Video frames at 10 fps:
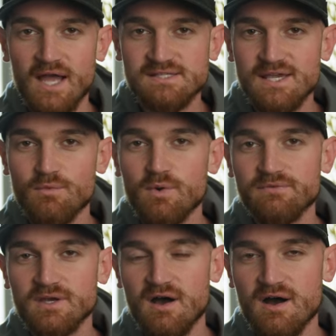I'd say one of
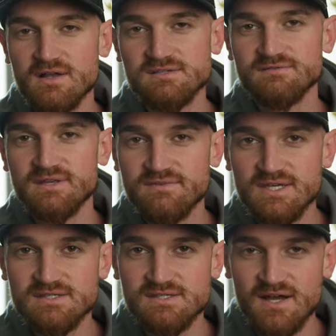the cons of living
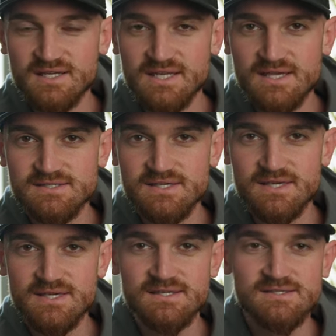in Soddy
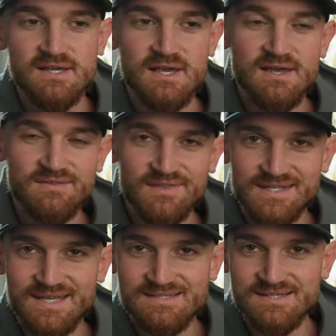Daisy is the
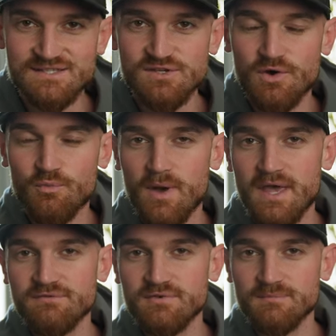distance
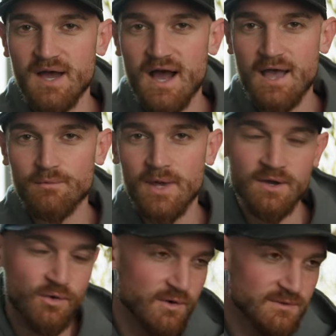away from the
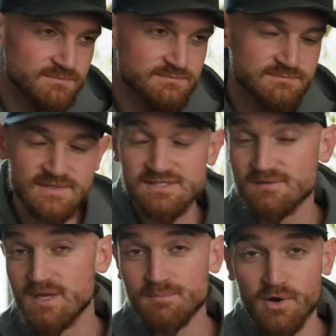highway, or this
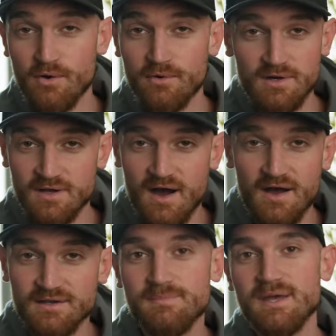could be a pro or a
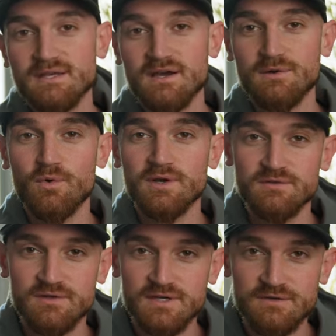con depending on what
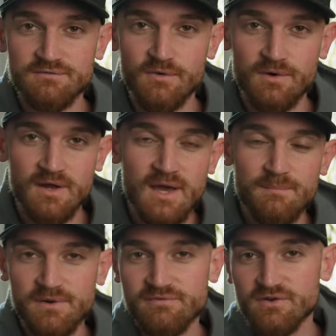you're looking for.
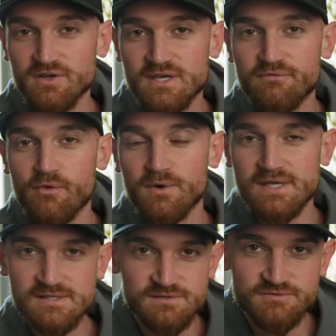But if you're looking for
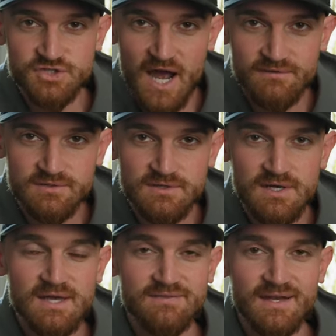ease of travel,
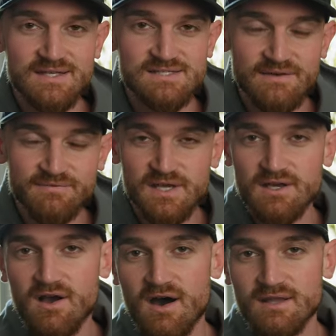then it's definitely a
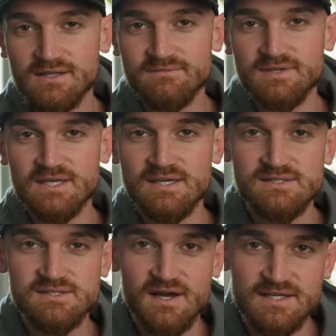con living in
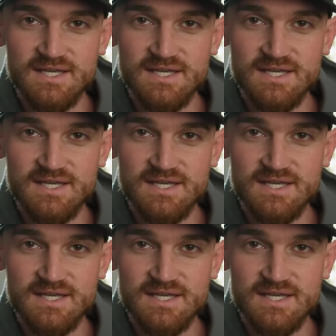Soddy